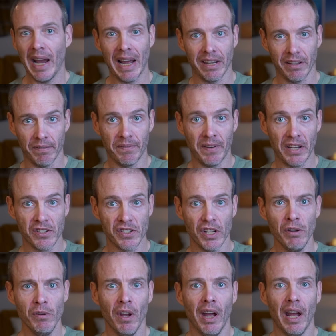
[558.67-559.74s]
and it fits
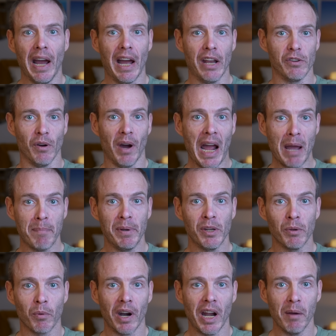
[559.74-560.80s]
you and you're happy
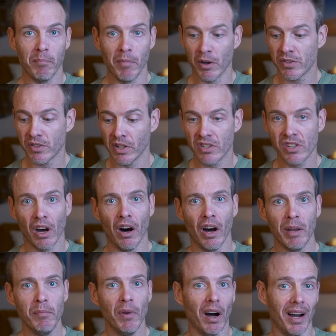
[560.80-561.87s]
to wear it most of the
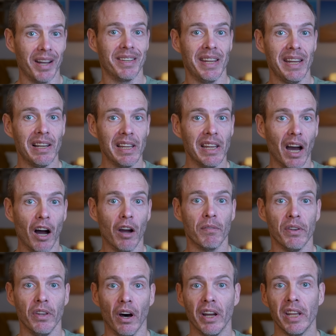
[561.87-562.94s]
time, ideally
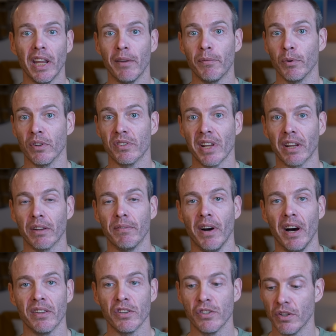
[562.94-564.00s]
overnight if you want to take
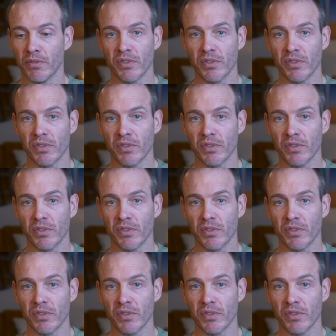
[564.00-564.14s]
advantage